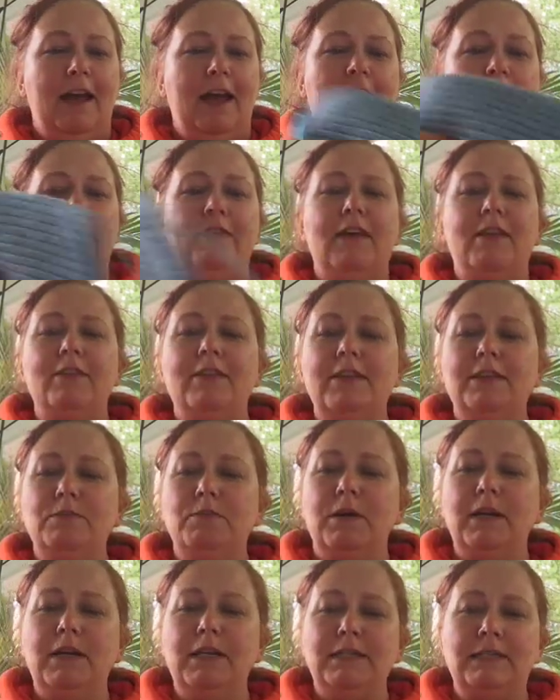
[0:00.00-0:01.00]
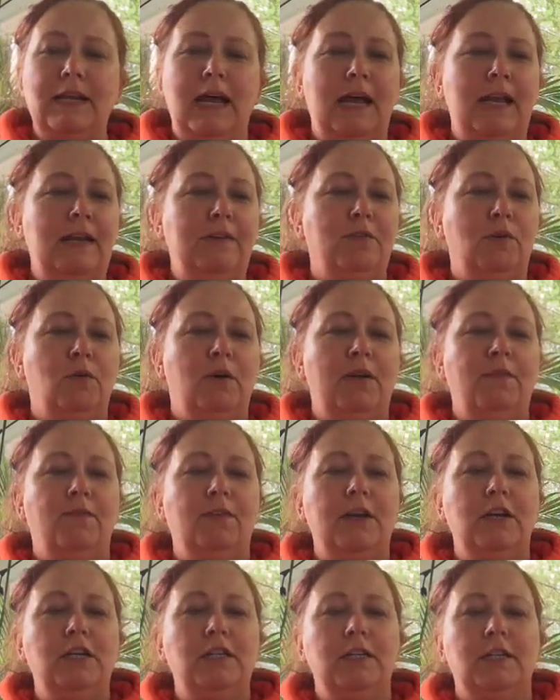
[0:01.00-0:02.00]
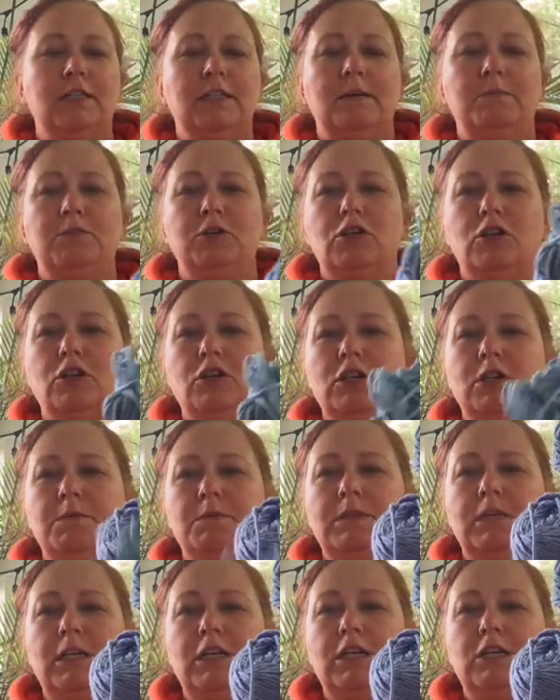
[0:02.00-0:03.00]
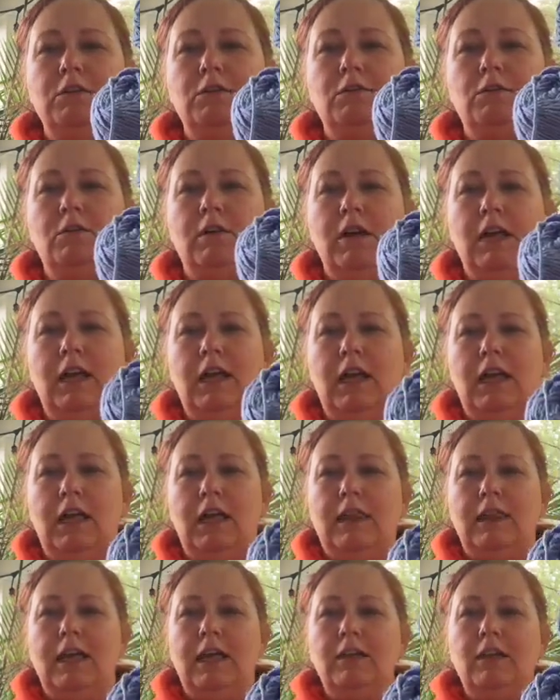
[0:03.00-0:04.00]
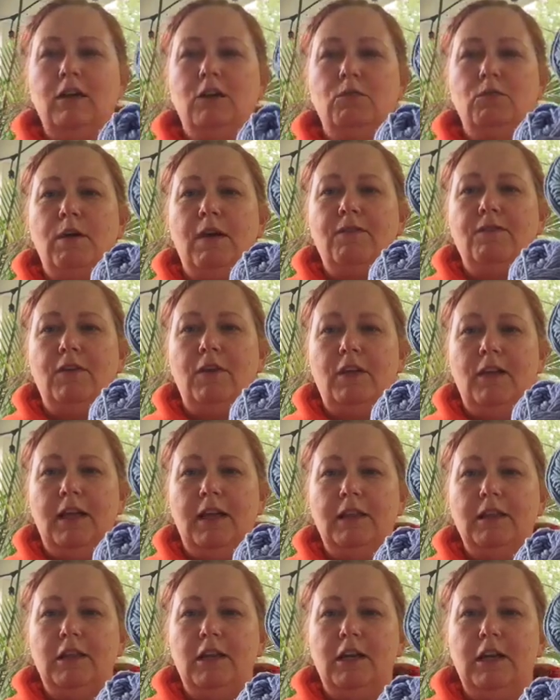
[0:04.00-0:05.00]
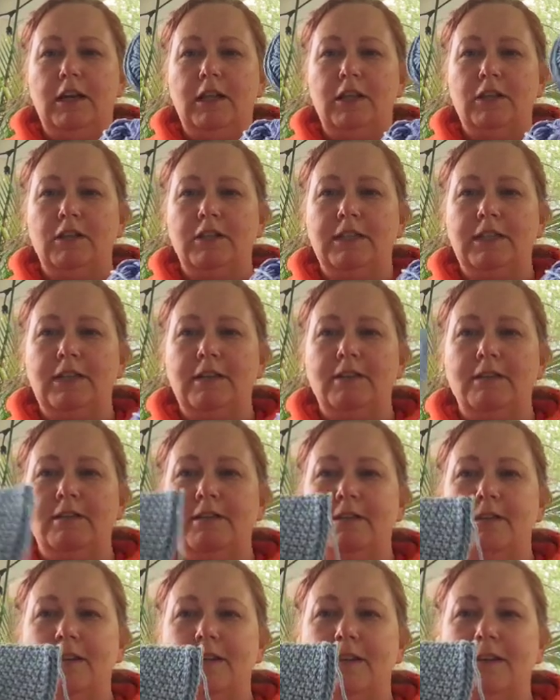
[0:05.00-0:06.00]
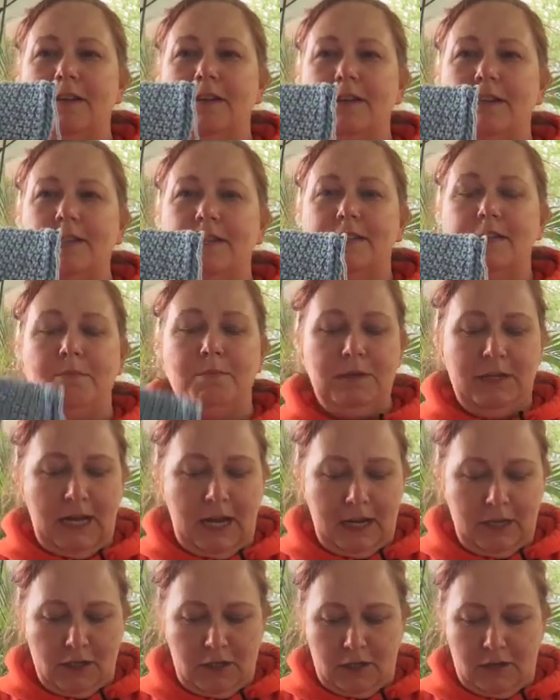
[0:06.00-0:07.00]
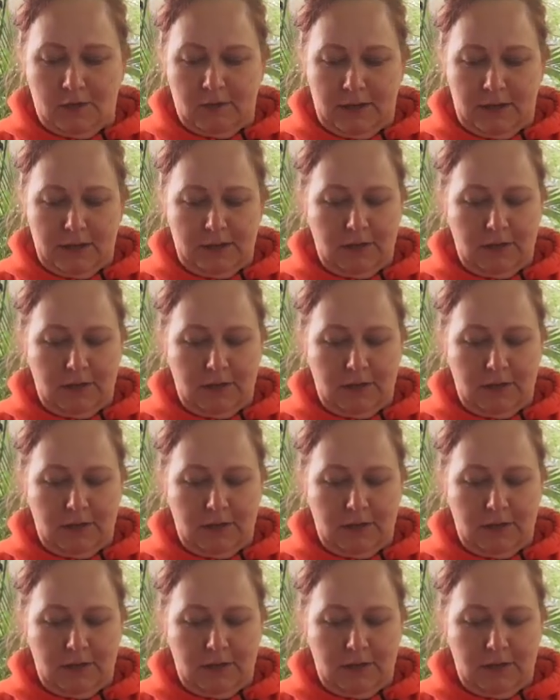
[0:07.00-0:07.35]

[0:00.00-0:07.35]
And then this one is not even quite finished, because I'm sure she was going to do that little ruffle. And look, there's still some attached to it.